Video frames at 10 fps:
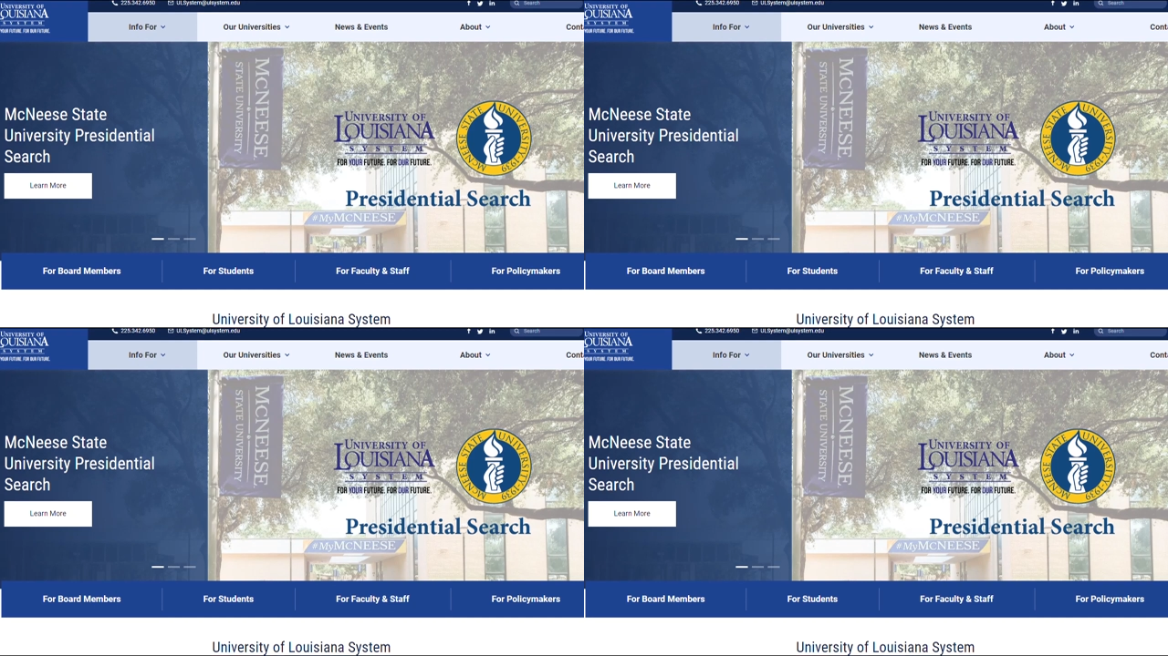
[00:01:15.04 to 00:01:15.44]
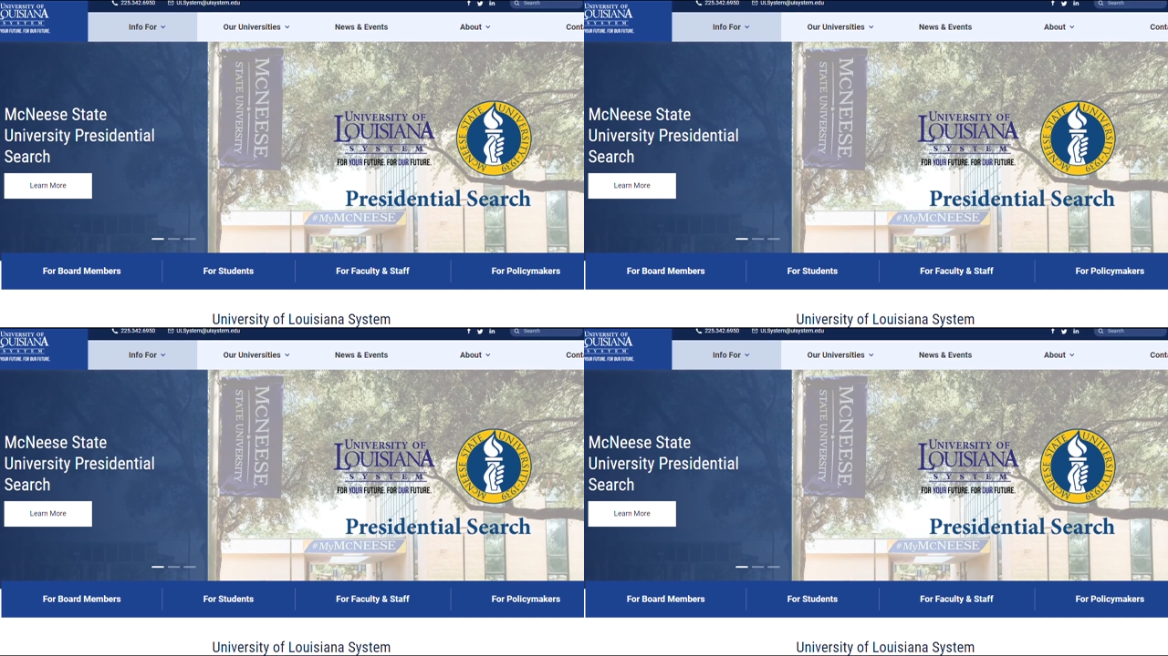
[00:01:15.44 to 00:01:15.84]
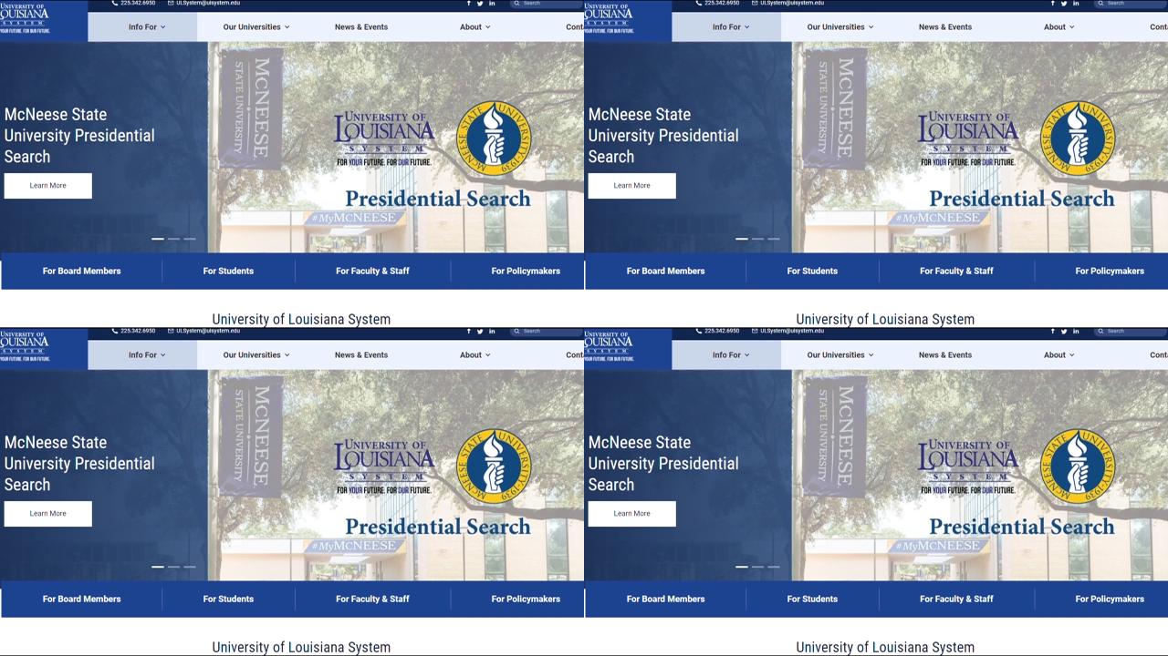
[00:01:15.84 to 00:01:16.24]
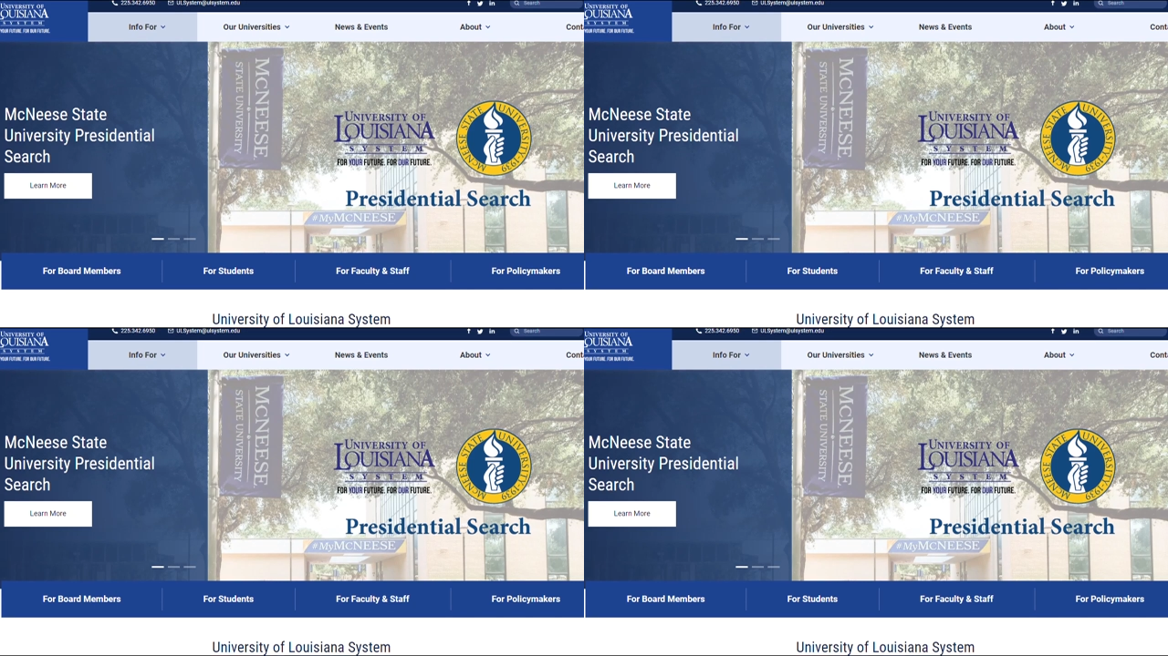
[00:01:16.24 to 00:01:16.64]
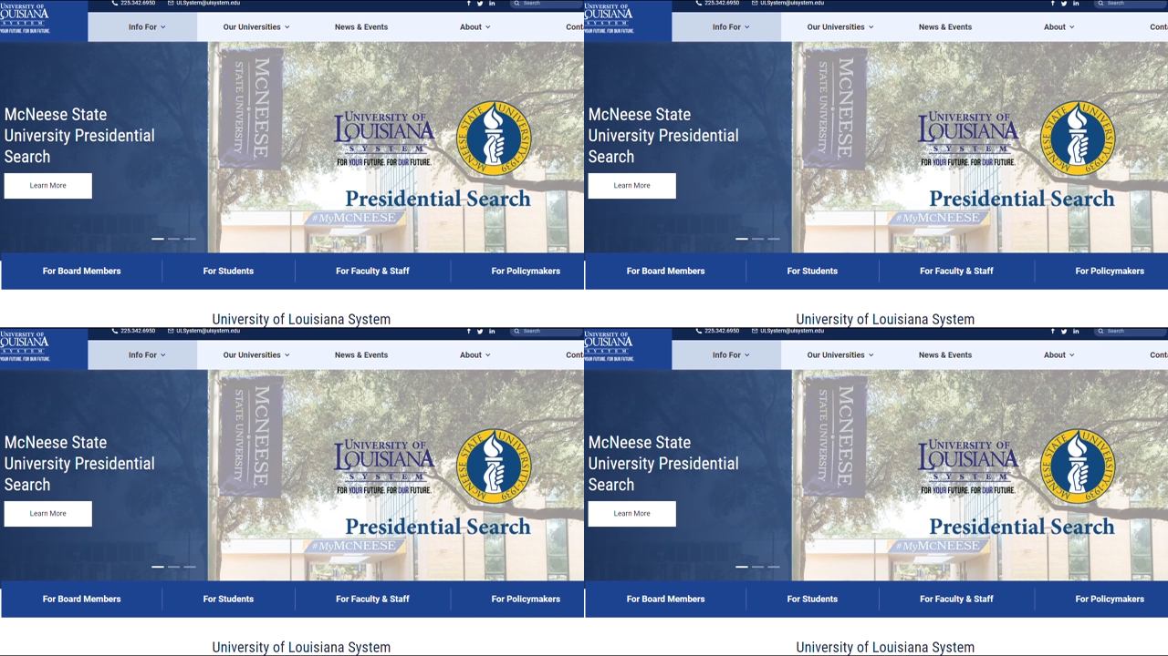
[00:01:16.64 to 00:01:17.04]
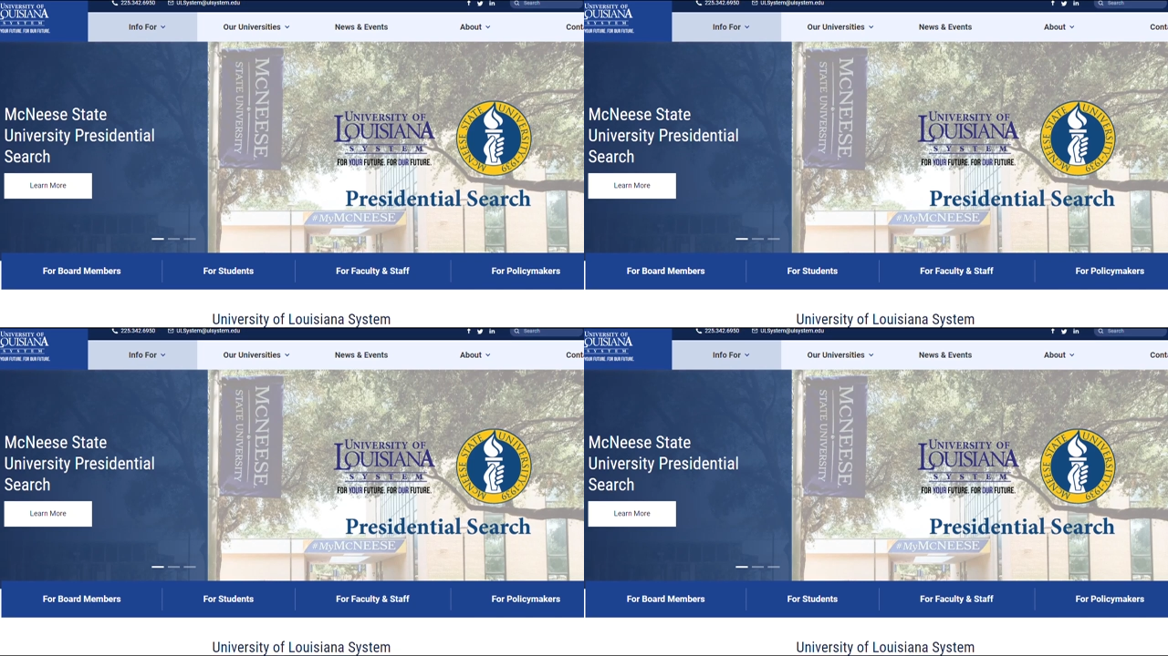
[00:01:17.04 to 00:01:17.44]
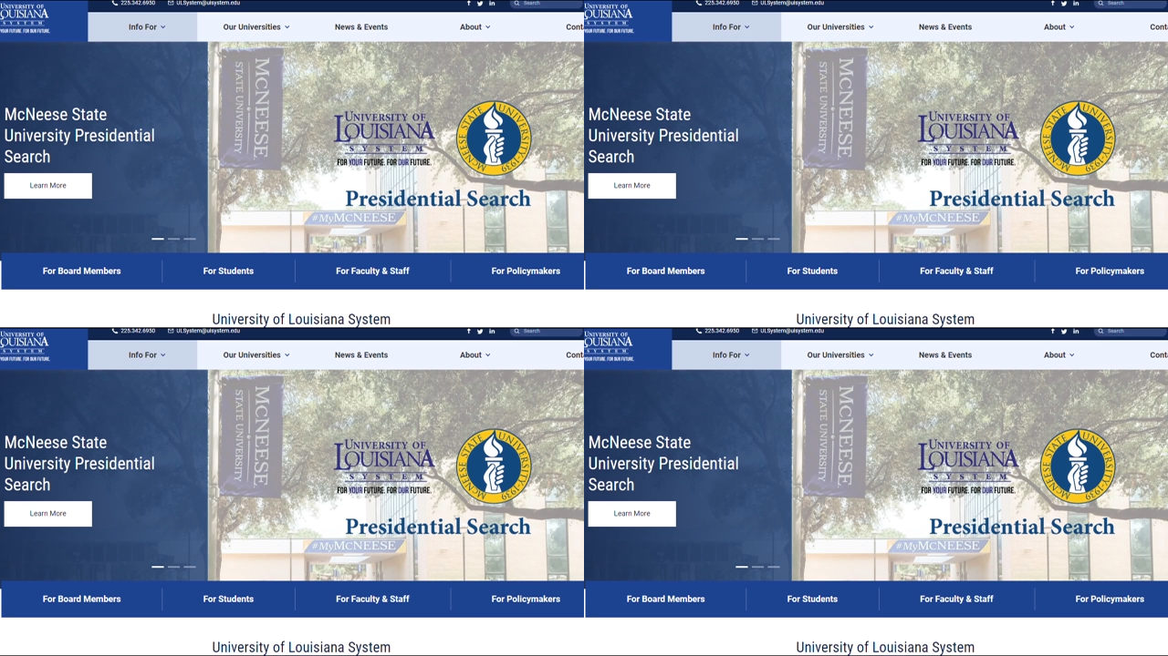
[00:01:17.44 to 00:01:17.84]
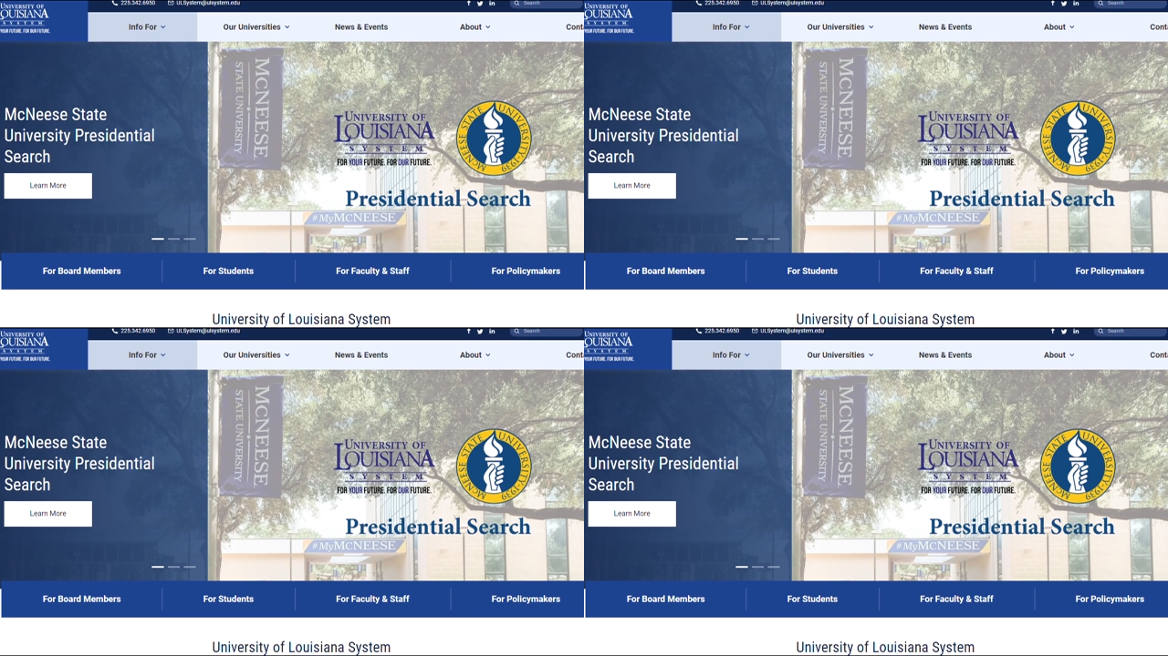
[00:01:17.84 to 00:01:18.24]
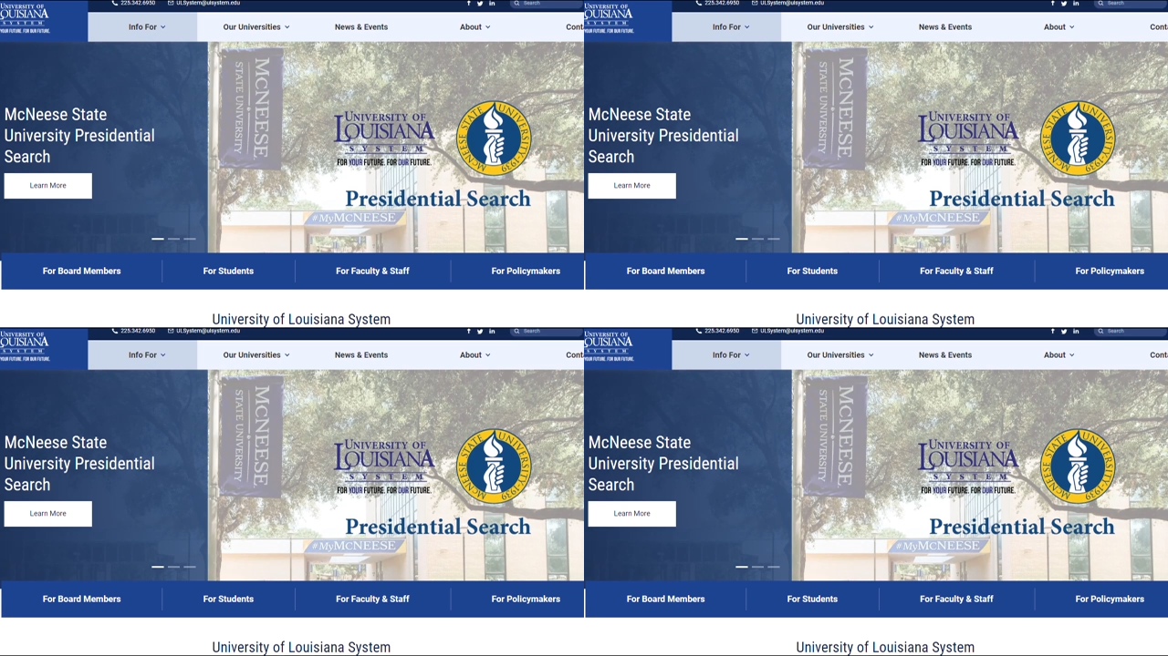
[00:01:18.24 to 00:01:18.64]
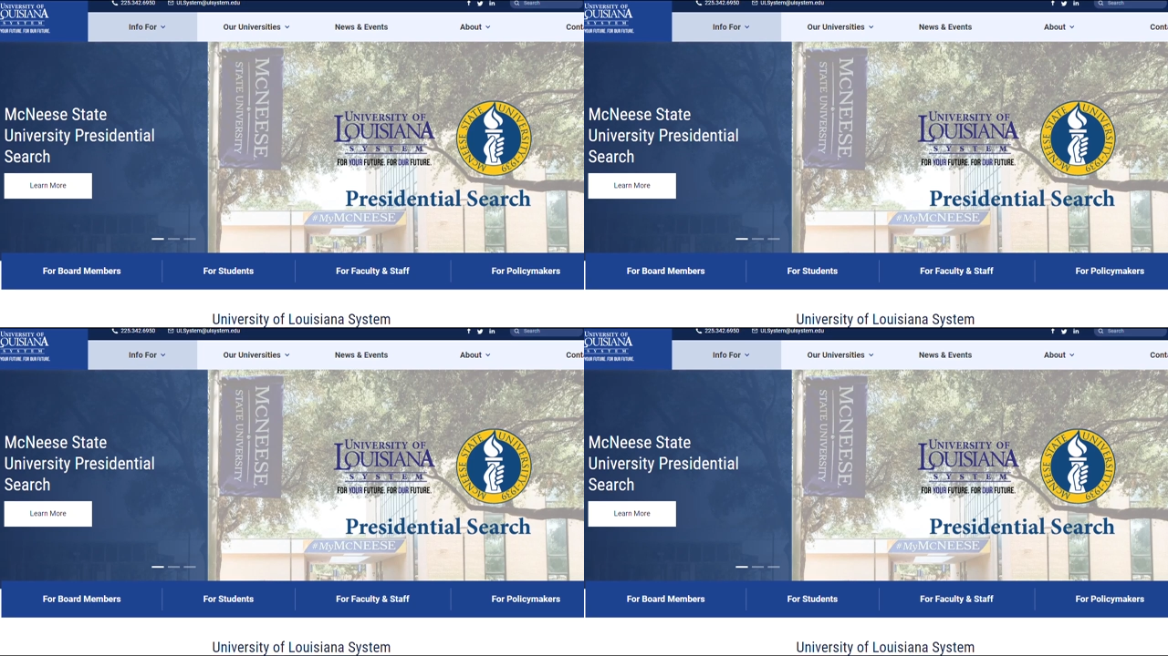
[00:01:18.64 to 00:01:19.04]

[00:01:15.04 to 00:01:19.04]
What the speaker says: No face is visible, so there are no lips to read.